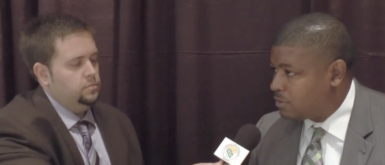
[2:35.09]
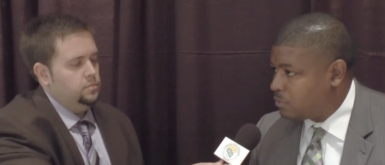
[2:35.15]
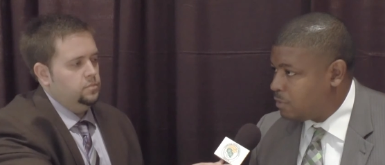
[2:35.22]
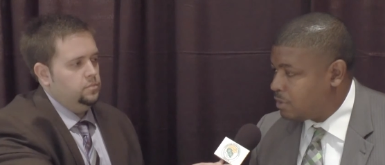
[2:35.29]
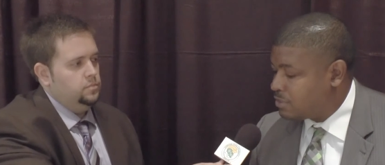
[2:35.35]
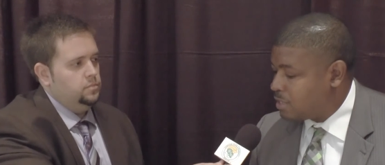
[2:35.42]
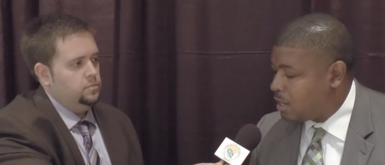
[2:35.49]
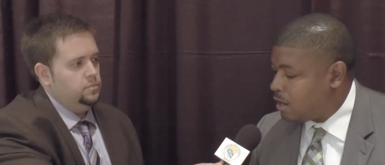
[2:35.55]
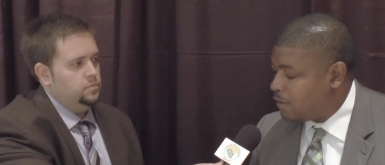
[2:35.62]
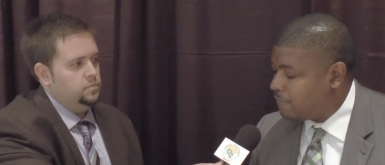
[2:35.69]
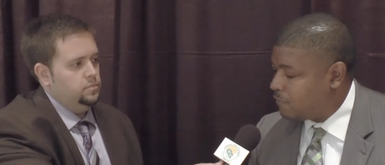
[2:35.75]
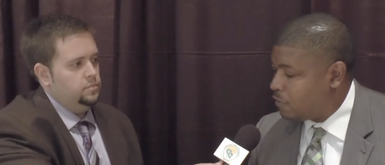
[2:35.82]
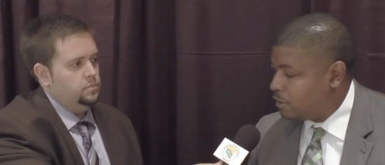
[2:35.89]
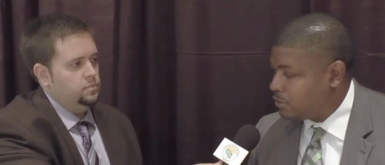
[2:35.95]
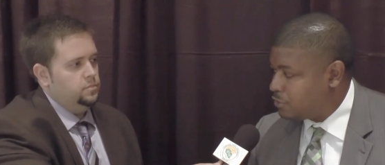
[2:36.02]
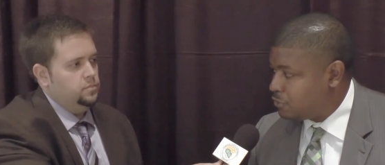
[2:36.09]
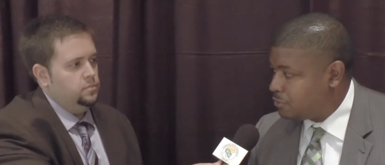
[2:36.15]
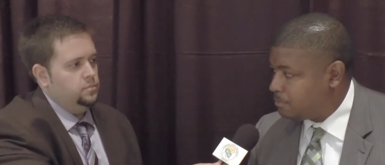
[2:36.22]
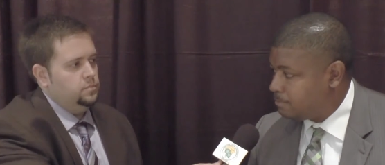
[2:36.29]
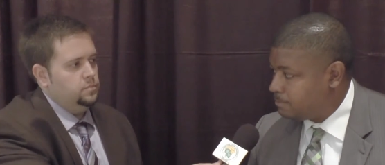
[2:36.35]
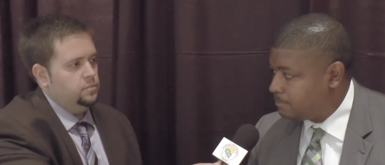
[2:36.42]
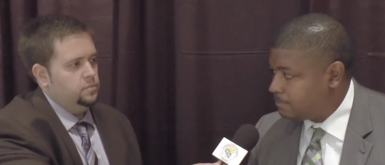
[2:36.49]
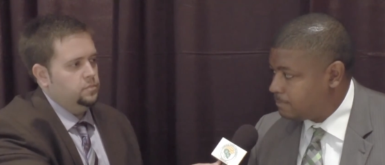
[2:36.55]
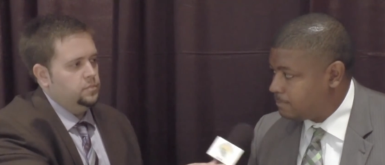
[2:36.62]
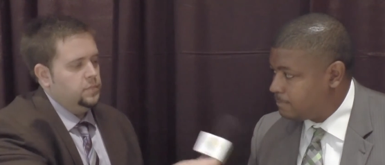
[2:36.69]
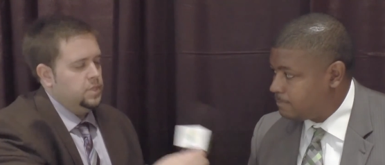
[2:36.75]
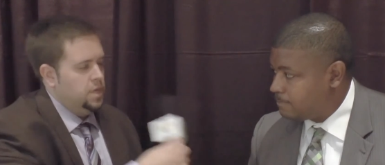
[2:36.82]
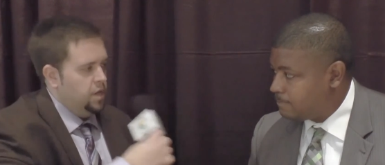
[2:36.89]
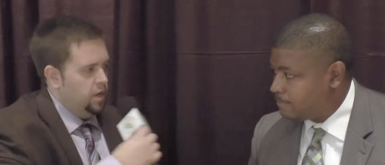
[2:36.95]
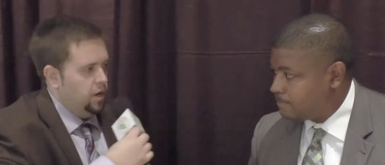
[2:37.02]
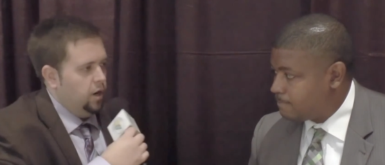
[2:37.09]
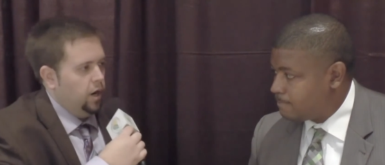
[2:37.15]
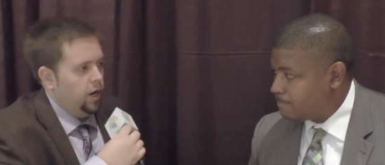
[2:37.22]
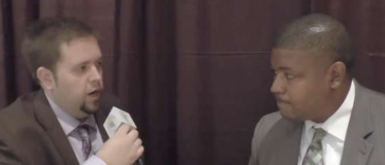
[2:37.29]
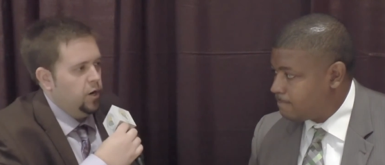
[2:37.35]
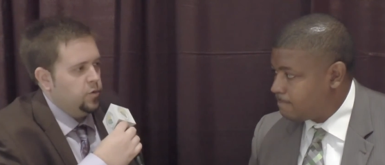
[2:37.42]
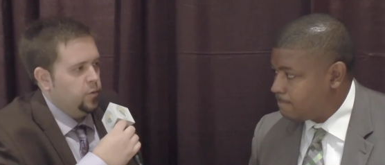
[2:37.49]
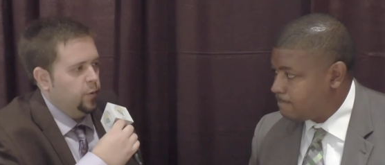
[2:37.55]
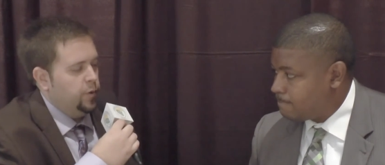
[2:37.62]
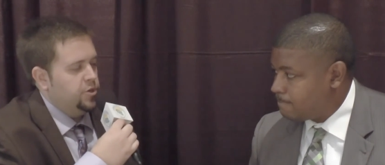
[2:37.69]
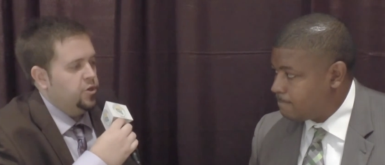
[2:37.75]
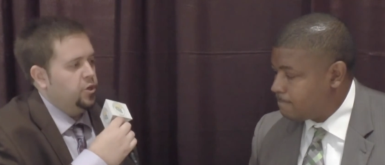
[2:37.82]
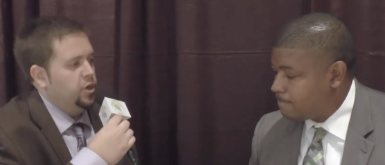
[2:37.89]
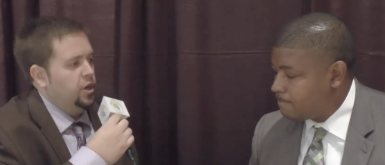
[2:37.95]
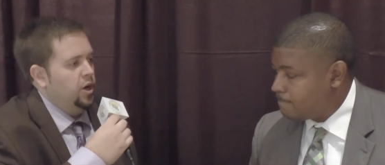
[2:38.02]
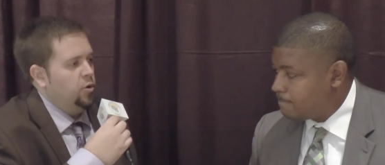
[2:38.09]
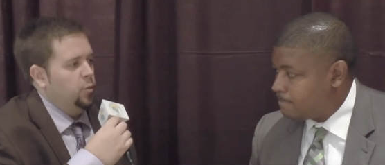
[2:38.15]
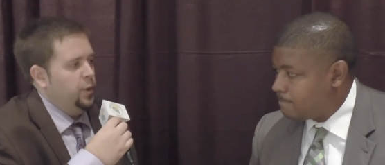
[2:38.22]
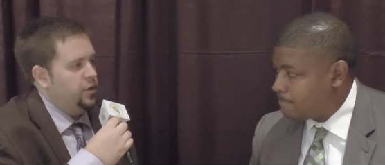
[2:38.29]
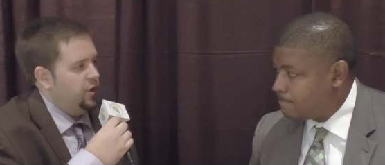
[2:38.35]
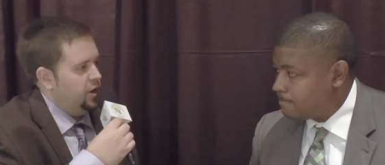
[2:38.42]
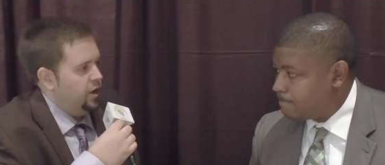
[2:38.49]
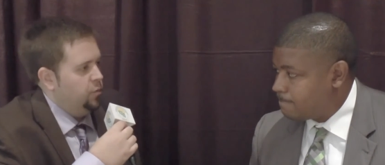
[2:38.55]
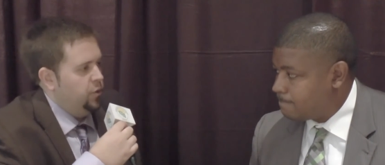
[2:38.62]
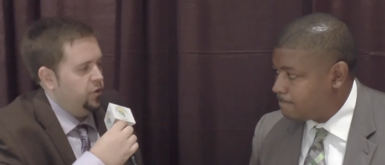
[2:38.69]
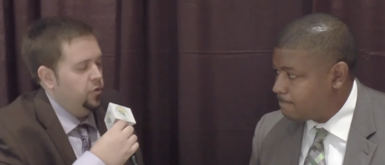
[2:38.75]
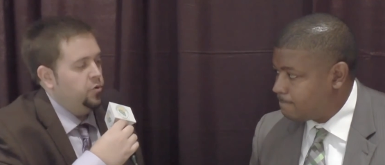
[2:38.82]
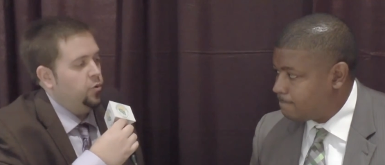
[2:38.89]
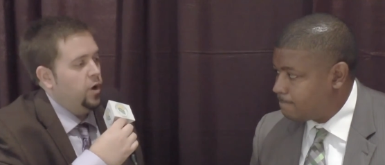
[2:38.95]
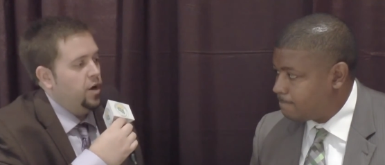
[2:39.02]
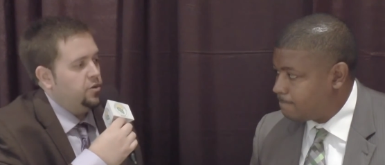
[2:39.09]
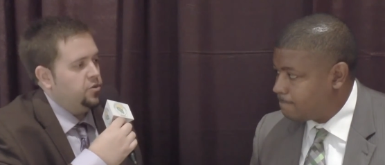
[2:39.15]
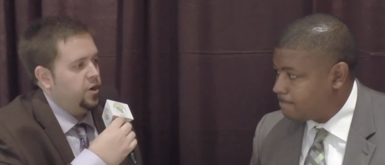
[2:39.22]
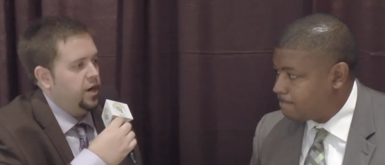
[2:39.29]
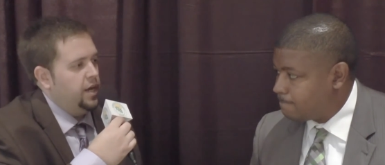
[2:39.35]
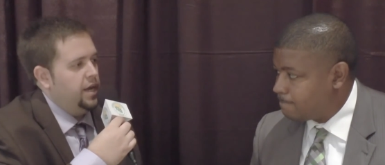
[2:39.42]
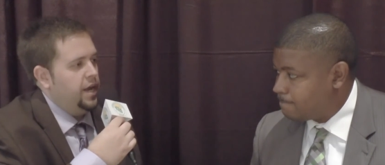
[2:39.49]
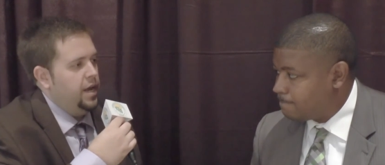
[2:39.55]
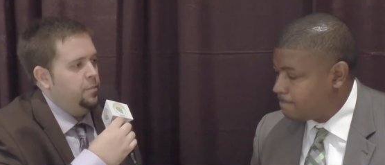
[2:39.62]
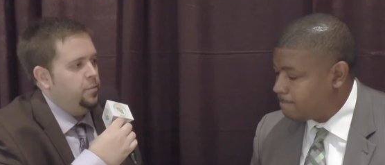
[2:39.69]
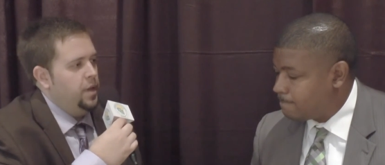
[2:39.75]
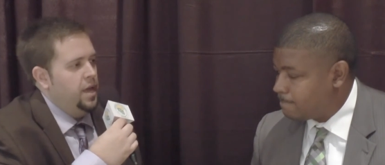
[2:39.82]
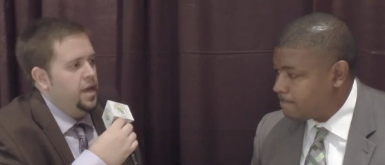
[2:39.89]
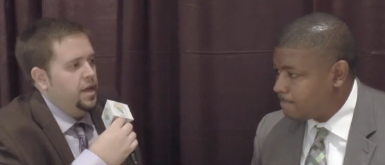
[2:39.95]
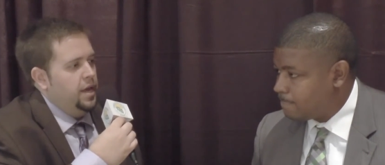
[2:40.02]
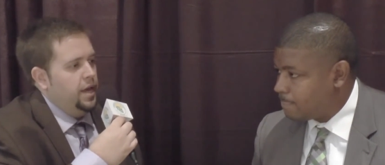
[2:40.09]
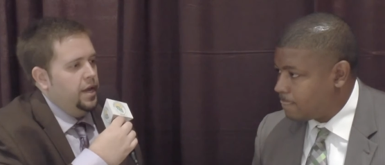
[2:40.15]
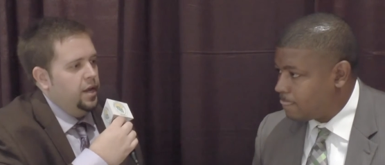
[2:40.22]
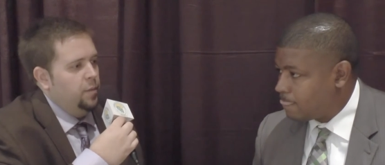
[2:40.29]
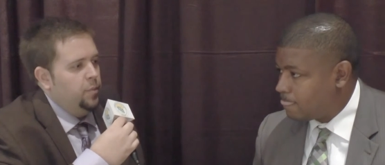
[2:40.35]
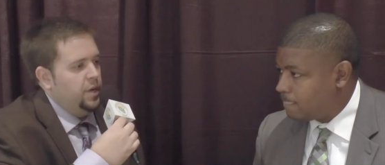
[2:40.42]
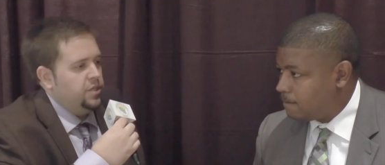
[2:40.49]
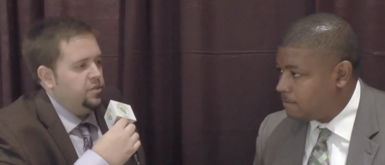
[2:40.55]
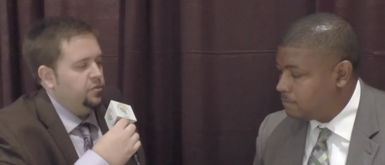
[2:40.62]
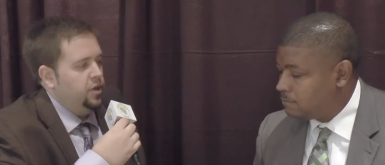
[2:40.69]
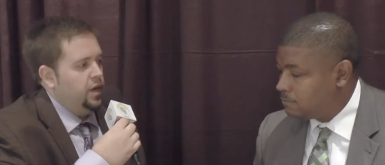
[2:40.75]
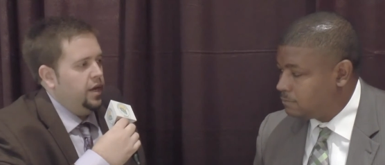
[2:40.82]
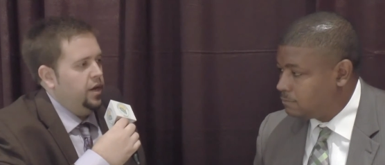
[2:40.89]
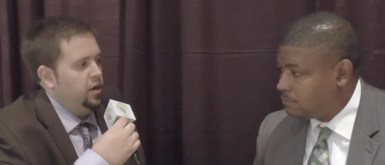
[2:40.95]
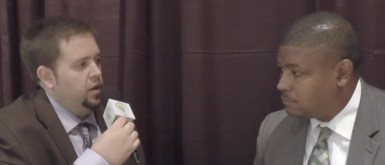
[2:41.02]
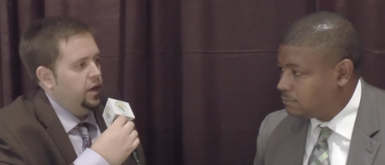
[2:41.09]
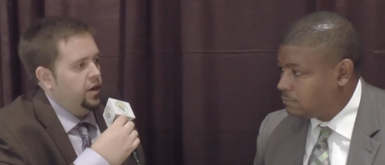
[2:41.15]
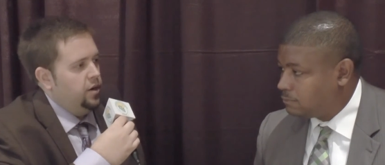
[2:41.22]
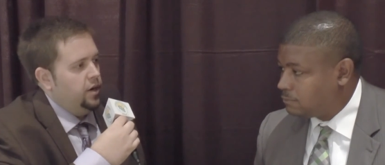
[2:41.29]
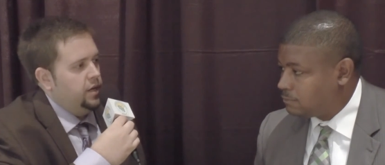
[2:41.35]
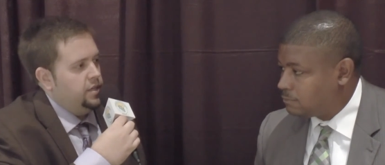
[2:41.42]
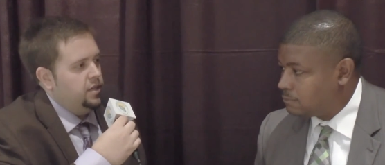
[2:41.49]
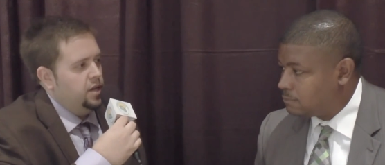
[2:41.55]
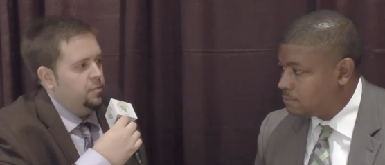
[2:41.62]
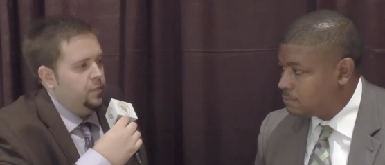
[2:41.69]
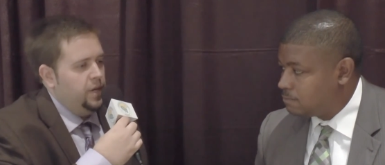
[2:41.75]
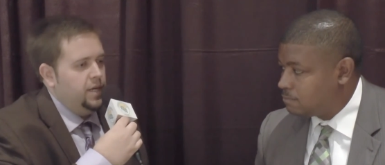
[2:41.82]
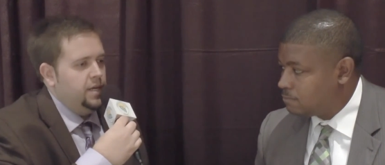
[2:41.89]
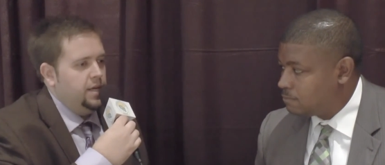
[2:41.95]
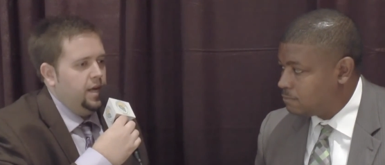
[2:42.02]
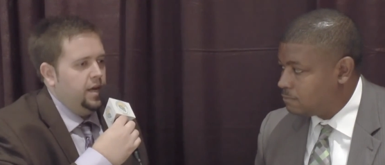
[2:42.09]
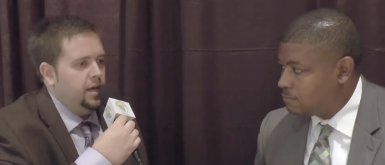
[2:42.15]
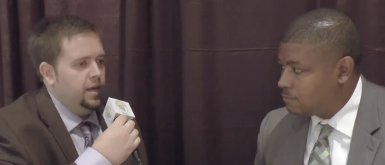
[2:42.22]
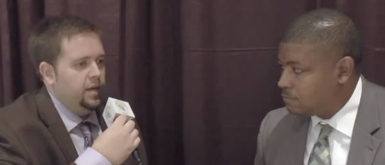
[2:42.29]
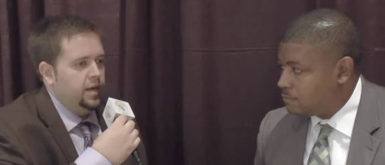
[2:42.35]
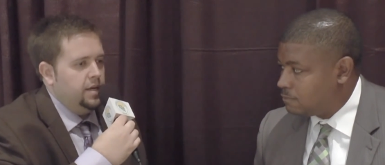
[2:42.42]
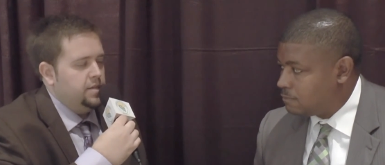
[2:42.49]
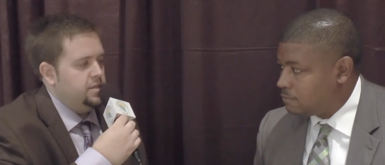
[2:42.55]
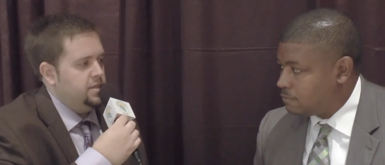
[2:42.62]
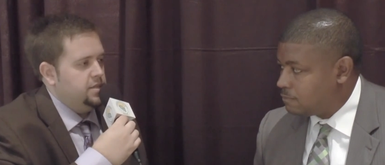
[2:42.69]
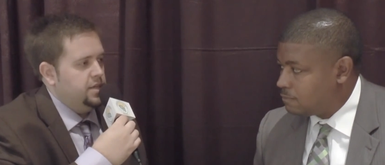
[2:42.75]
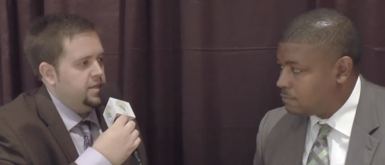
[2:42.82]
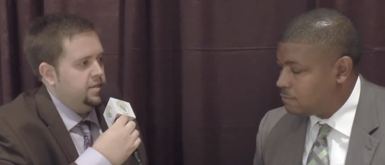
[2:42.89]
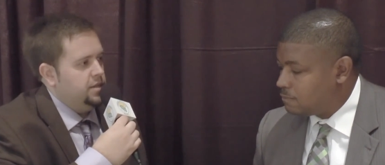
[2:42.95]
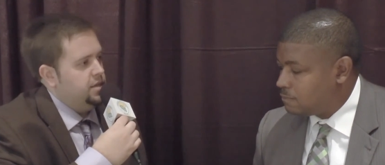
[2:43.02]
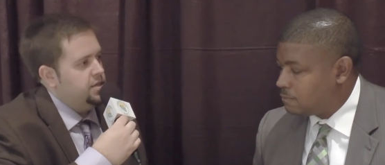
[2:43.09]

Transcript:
Speaker 1: to where it's not all foreign to them.
Speaker 2: All right, Coach, well, we wish you good luck. We'll be talking with you throughout training camp, and uh, best of luck here later at uh, Media Day and as the season